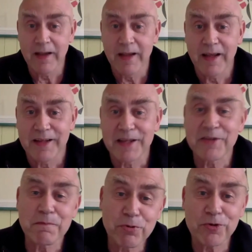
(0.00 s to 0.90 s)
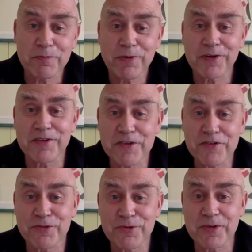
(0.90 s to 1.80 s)
Now, the important part of this
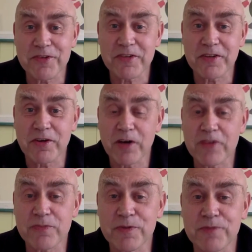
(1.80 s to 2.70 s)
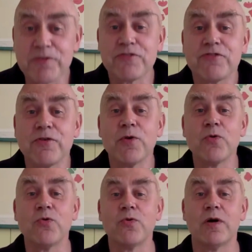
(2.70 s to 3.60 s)
story is that her husband was
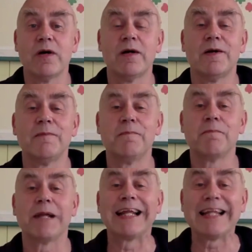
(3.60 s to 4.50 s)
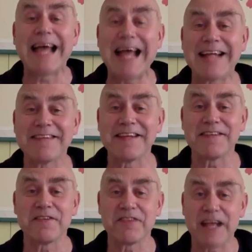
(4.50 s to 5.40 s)
so glad that
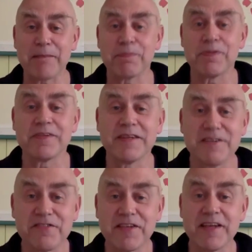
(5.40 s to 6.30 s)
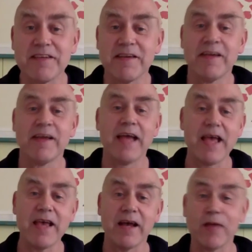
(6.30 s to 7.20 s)
this happened that he said,
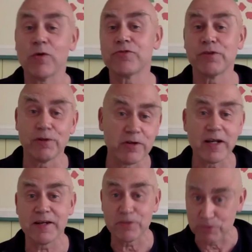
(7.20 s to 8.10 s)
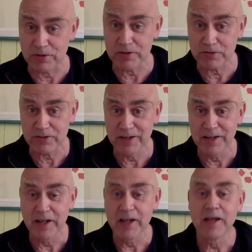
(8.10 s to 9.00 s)
A, I want to learn how to do this.
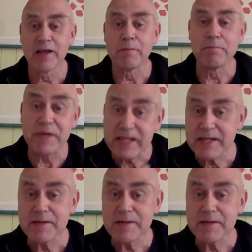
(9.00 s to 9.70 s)
B,